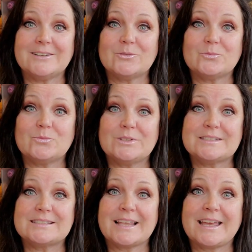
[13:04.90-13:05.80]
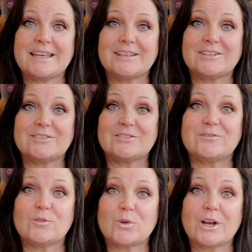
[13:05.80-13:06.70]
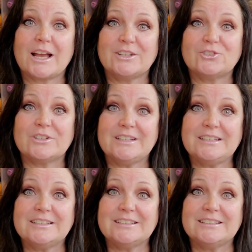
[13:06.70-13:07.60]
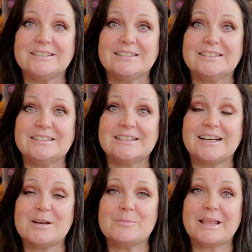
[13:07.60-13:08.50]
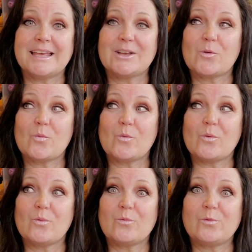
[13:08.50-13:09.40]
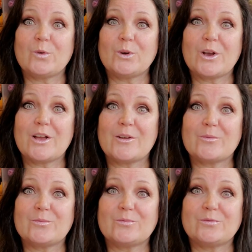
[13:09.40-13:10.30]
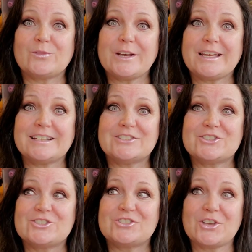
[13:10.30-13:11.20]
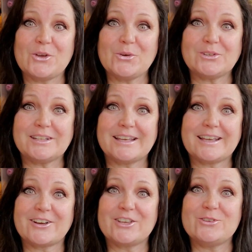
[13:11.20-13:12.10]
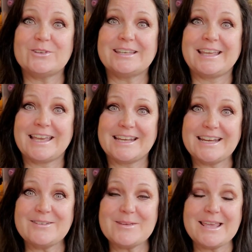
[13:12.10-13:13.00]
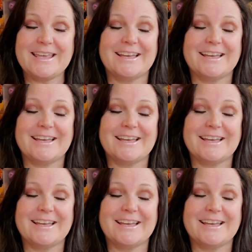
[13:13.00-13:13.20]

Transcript: was like four hundred. I'm like, for a freaking suit? Like, are you kidding me?